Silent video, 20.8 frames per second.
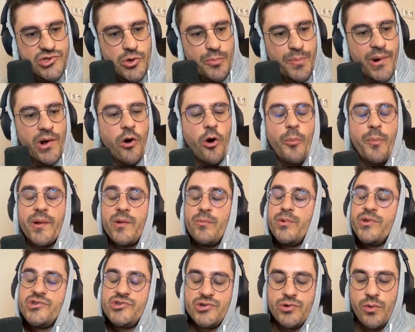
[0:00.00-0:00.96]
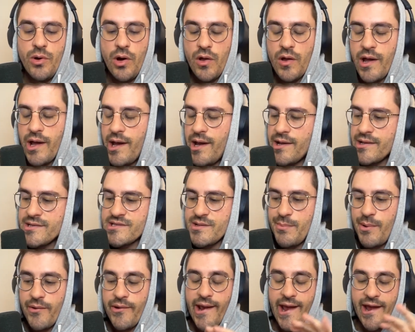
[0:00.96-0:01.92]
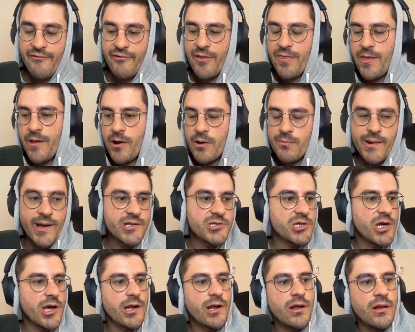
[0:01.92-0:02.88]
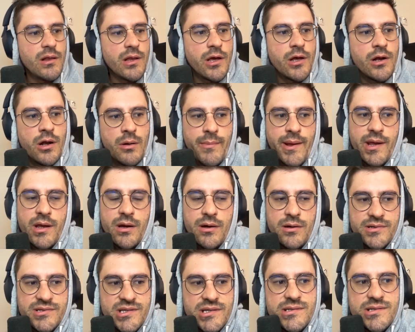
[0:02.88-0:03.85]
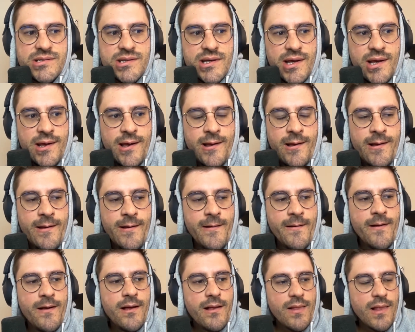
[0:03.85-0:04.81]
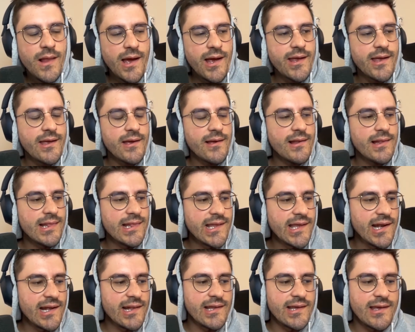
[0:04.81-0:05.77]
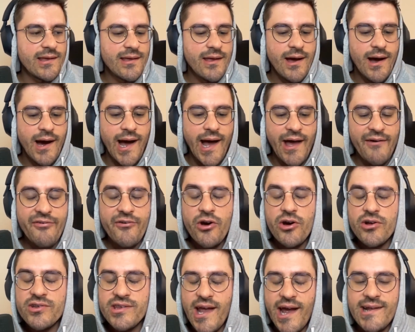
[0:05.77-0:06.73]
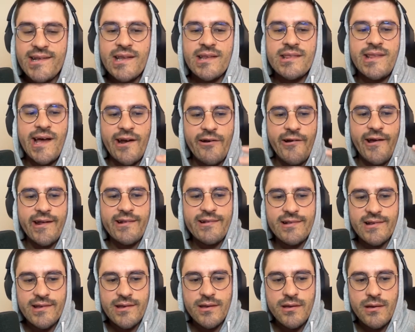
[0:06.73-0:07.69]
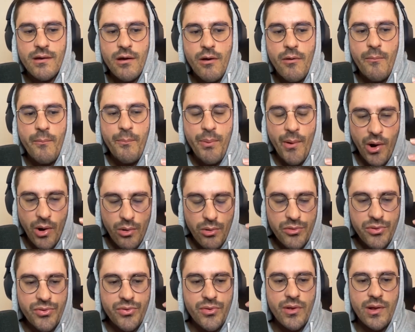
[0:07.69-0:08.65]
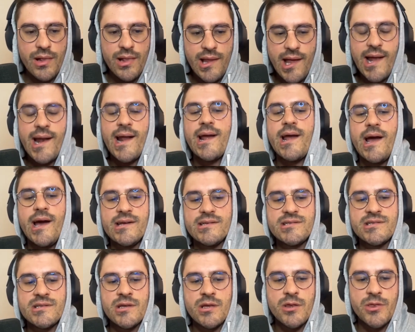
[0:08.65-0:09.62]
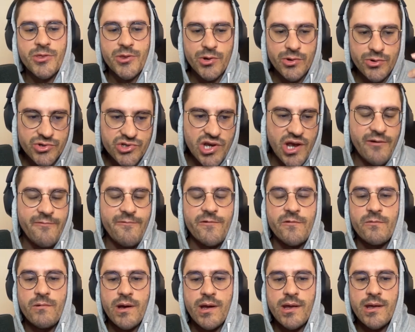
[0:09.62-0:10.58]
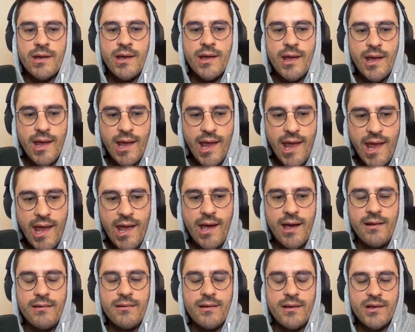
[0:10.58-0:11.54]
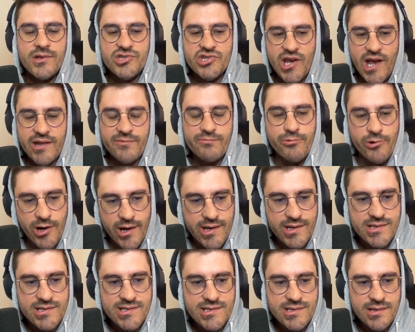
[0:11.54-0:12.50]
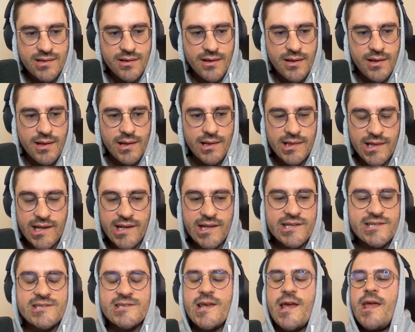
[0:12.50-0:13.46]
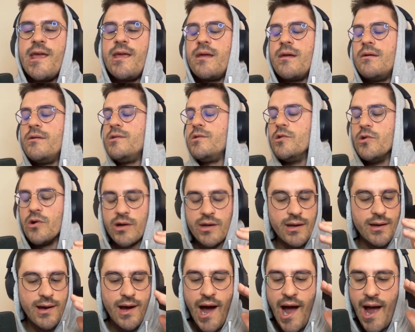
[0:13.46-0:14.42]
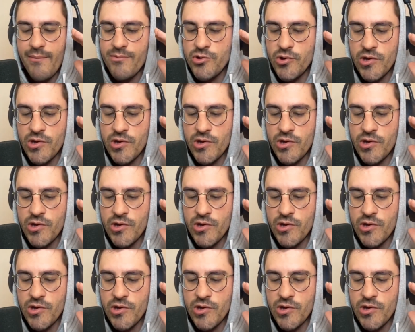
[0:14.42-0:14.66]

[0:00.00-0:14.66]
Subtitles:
open with you all guys about everything on my channel and on my content. Like, literally, I have contacted directly both Laracast through Jeffrey Way and JetBrains, literally saying, look, I'm